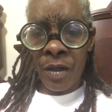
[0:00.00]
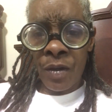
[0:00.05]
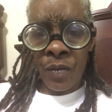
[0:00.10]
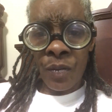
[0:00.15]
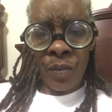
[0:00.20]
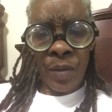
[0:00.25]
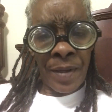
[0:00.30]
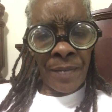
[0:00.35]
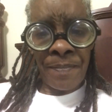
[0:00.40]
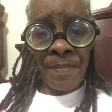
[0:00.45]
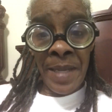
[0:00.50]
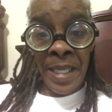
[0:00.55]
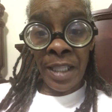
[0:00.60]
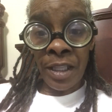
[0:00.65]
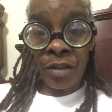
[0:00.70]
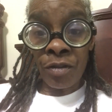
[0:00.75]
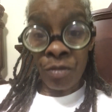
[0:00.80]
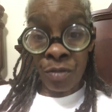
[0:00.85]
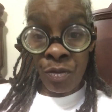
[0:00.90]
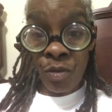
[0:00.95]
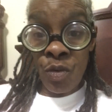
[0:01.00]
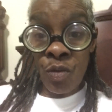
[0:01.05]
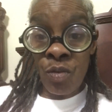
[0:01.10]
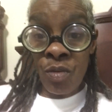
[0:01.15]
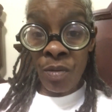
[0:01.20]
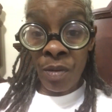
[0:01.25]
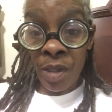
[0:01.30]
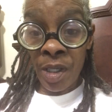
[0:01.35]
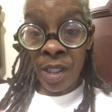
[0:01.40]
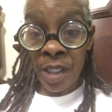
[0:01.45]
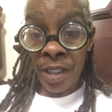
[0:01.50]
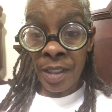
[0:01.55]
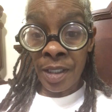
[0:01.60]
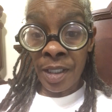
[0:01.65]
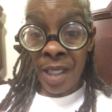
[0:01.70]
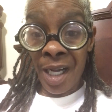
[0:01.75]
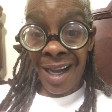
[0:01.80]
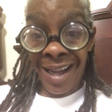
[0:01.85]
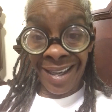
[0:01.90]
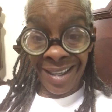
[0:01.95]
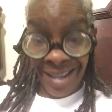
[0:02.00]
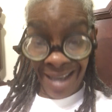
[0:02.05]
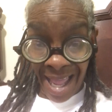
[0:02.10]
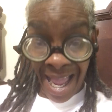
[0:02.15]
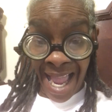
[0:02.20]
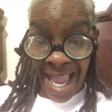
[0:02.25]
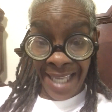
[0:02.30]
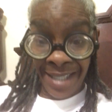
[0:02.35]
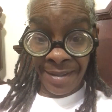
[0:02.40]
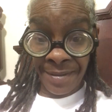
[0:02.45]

we've been through a lot.